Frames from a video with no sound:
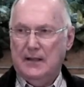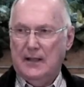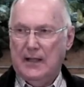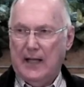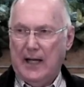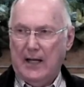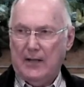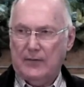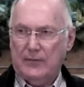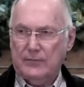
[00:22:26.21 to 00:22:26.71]

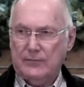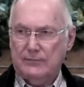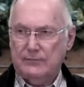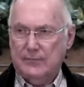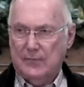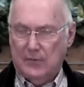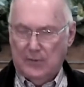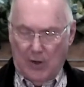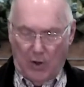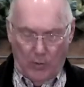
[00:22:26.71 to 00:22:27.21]
and I'll
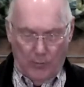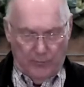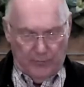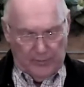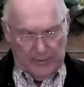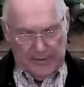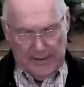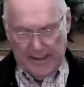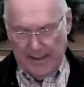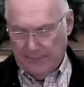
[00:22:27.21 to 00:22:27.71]

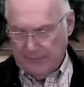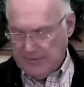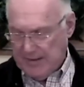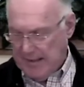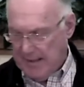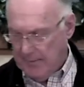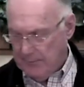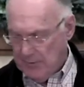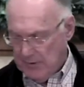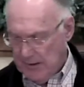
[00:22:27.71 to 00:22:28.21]
hopefully have time